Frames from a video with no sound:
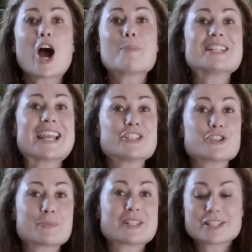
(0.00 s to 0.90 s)
Our
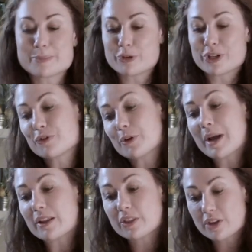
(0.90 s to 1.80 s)
potatoes have been simmering for
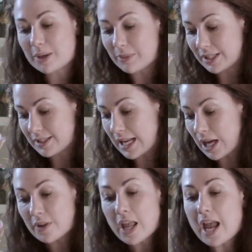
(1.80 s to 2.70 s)
about 30 minutes
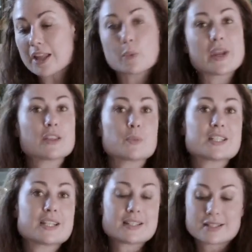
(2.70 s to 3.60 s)
now, and the way that
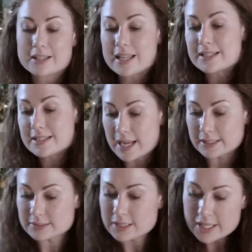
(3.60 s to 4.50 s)
we test that they're
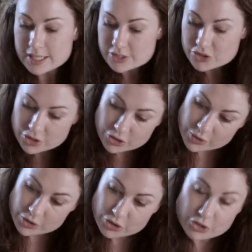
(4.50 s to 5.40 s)
done is just
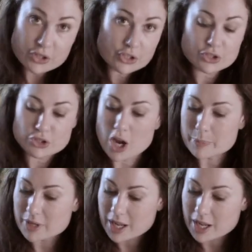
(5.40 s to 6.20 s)
to insert a sharp